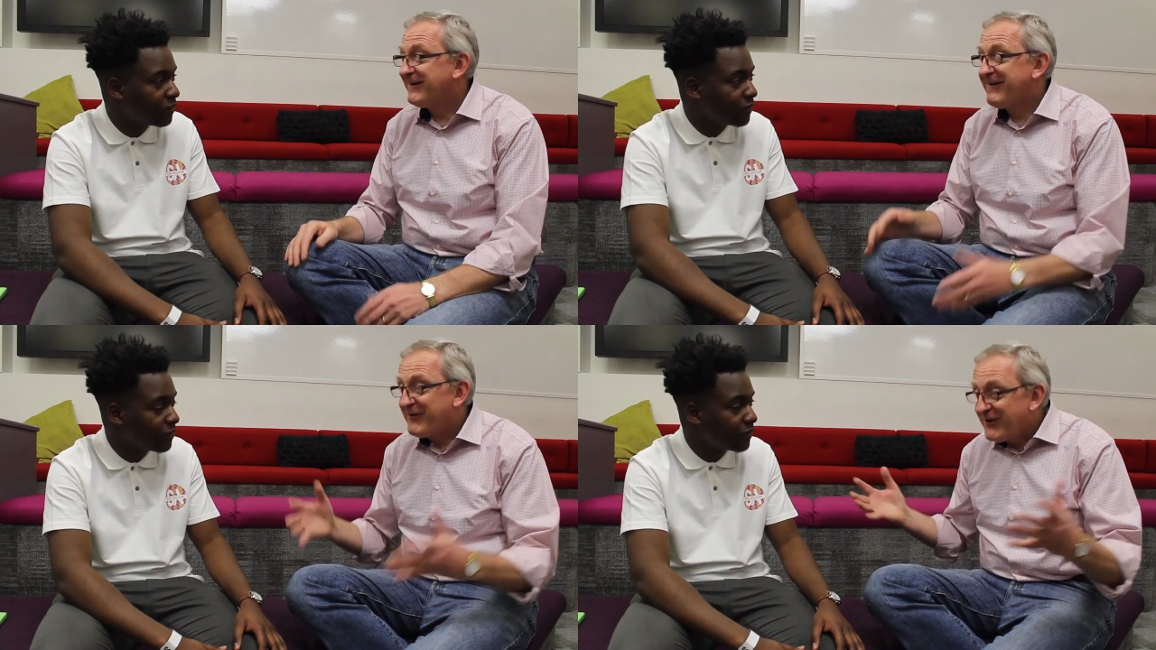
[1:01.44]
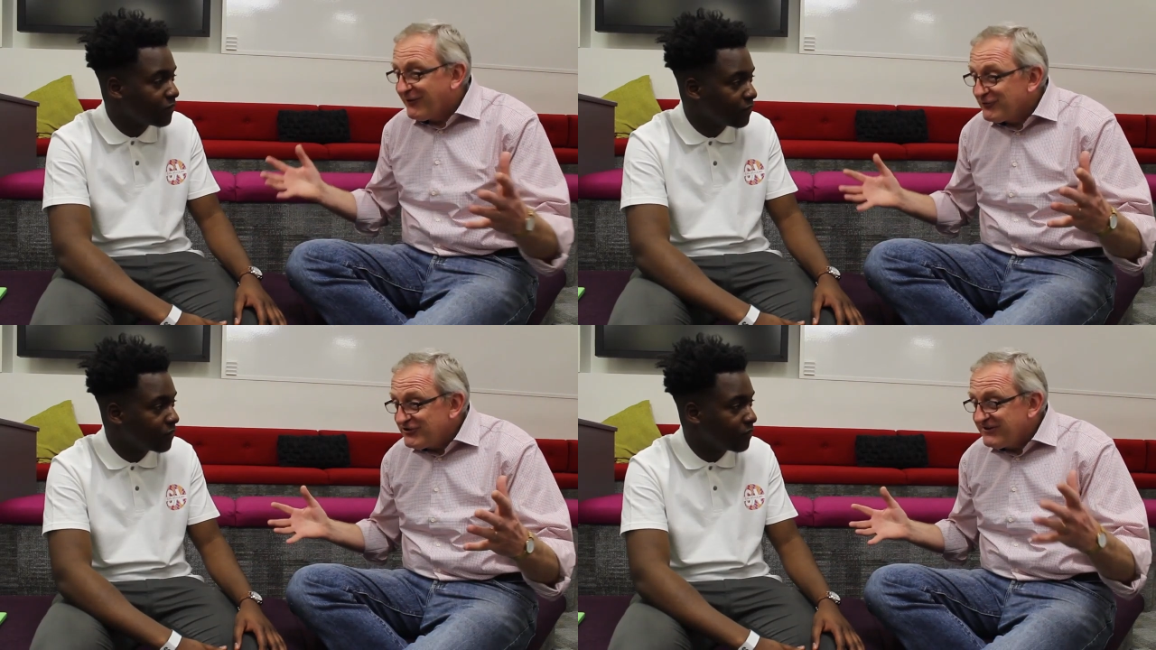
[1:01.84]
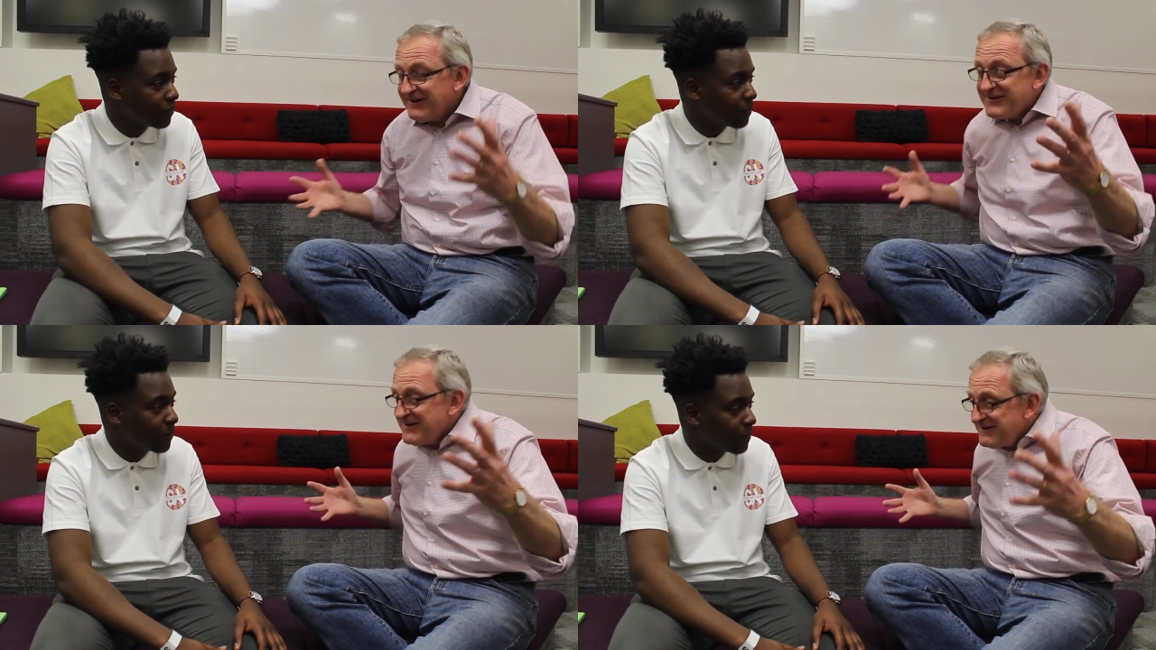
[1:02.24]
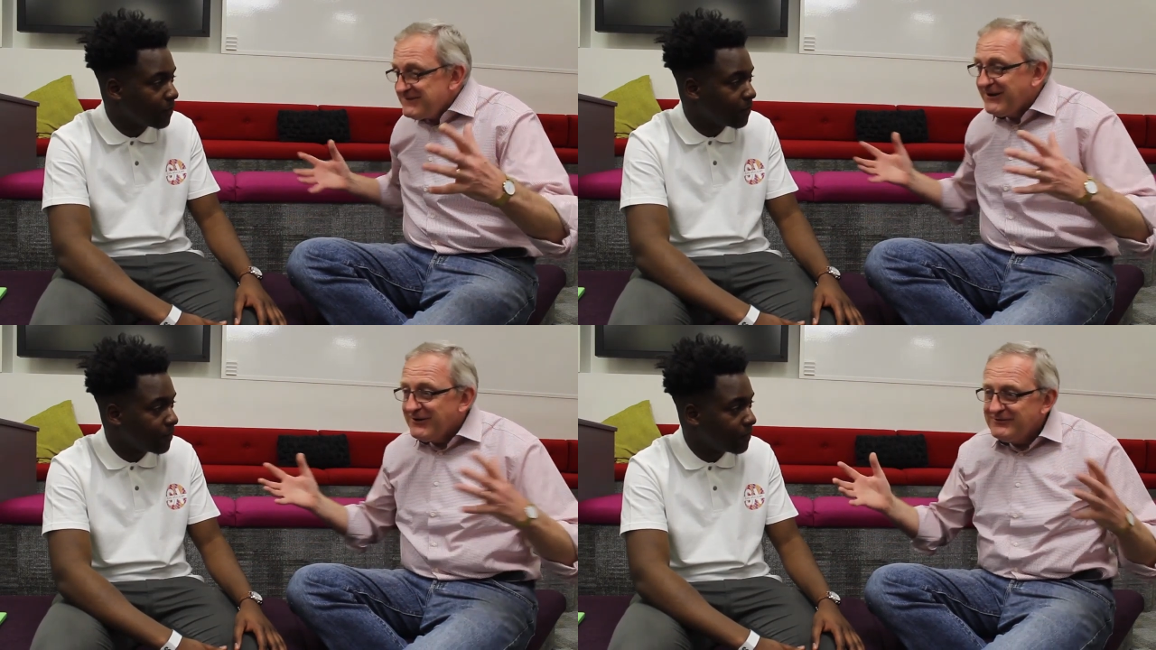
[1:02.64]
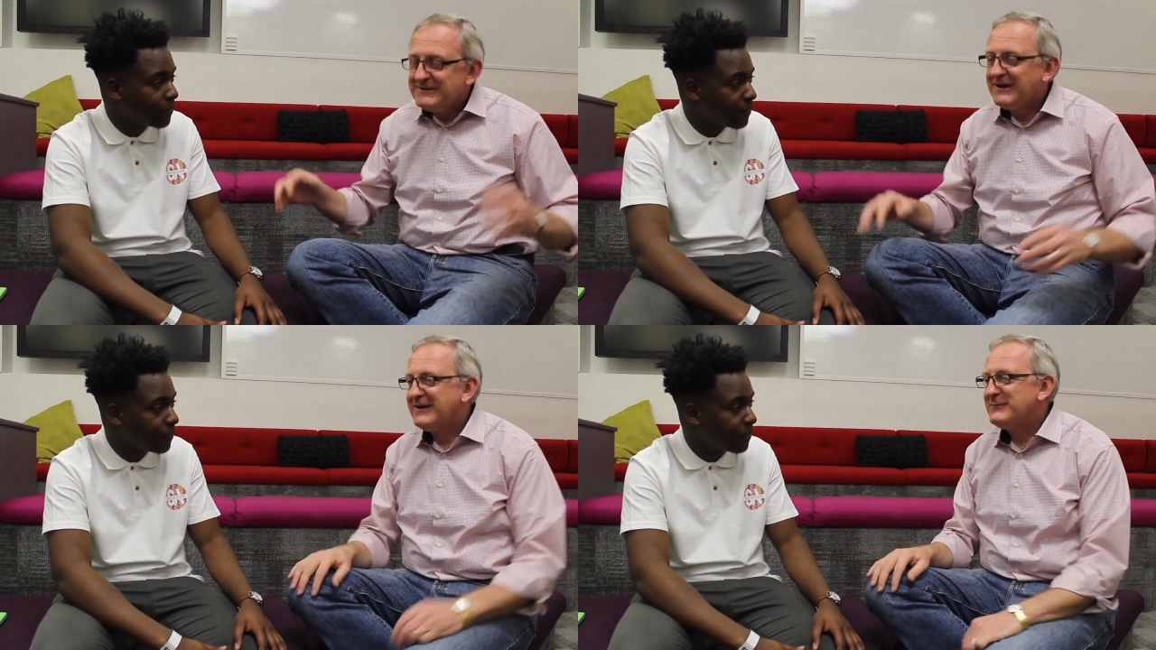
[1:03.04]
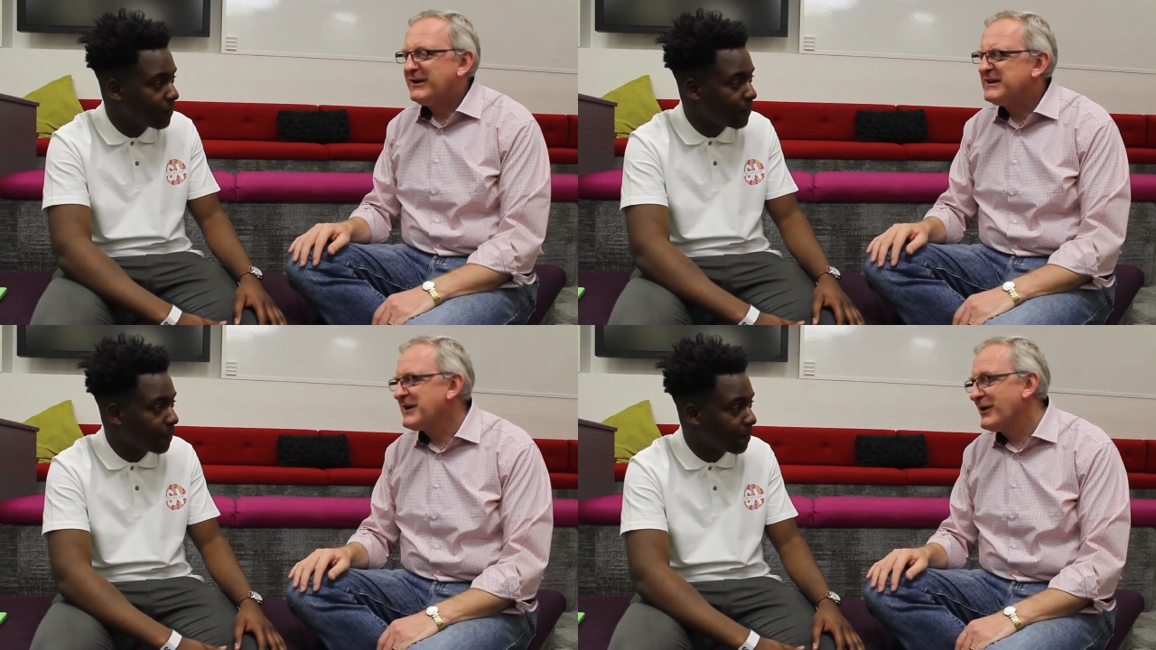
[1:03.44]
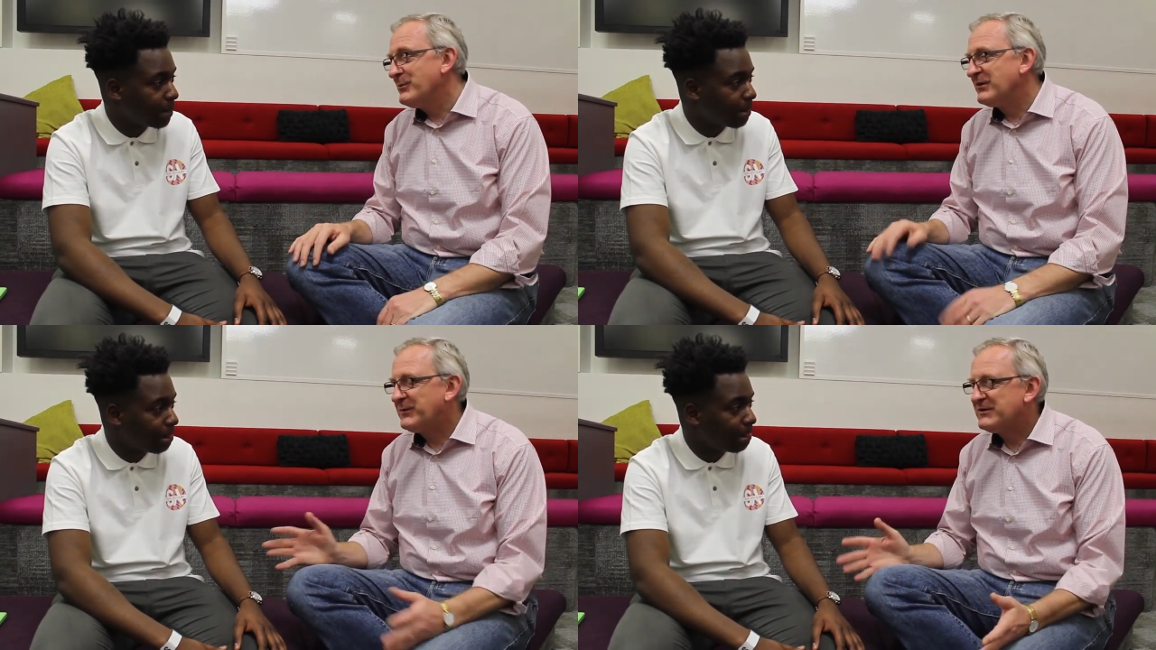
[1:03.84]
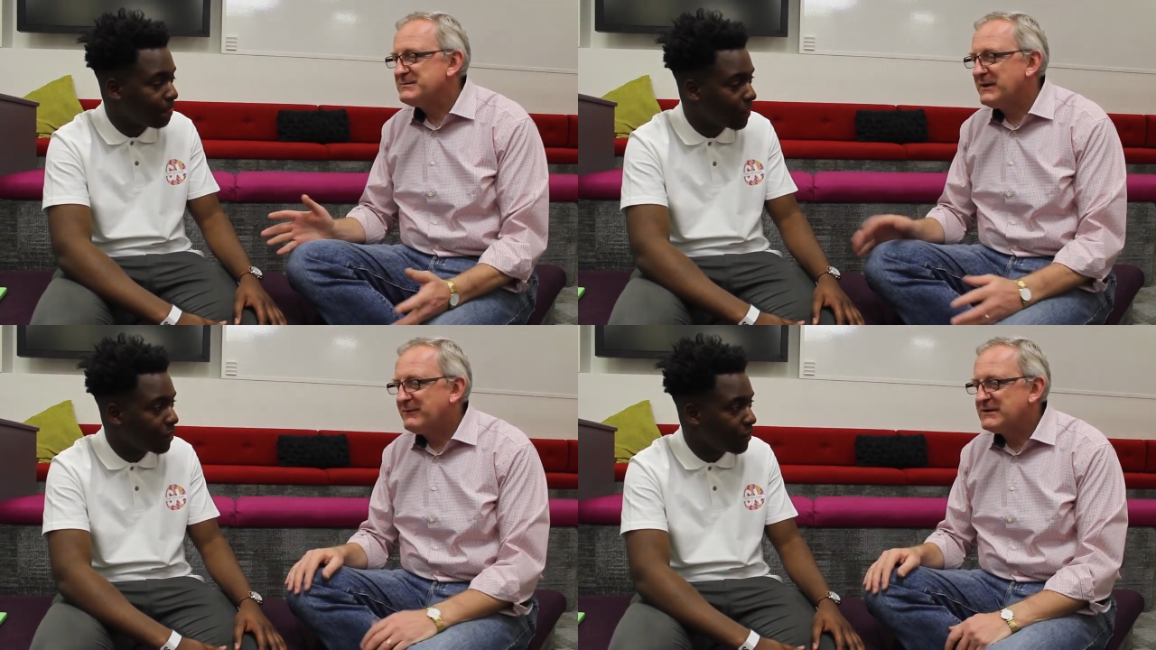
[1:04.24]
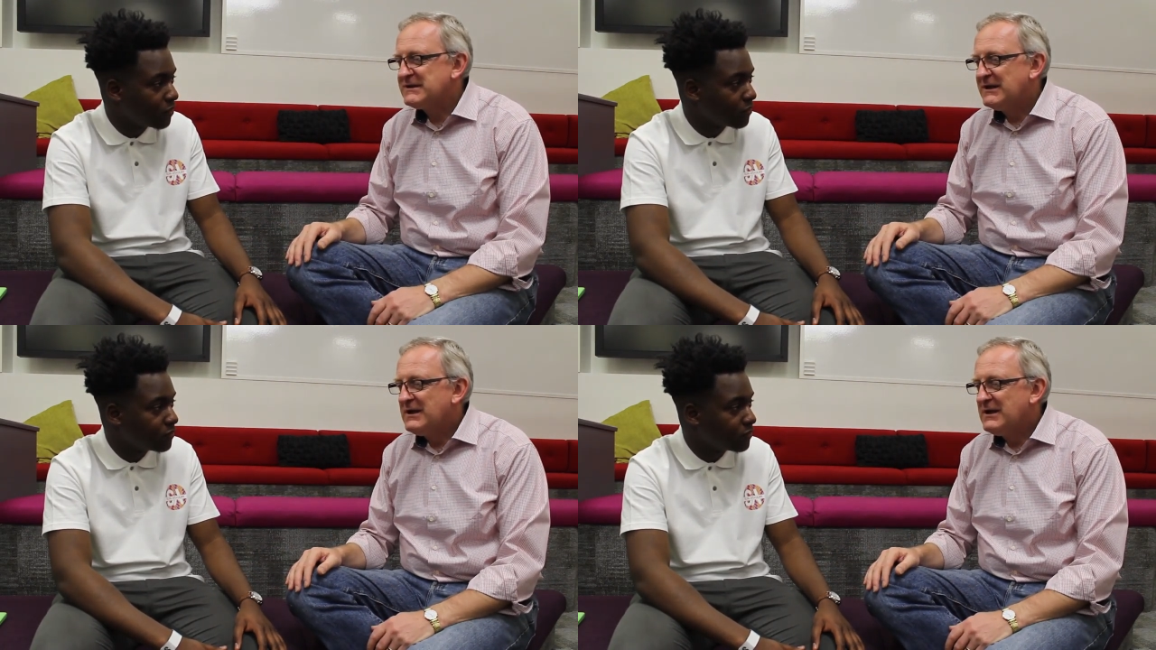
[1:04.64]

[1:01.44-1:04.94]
Speaker 1: I like the culture, I like the, you know, um, and it's home, I suppose, in many ways.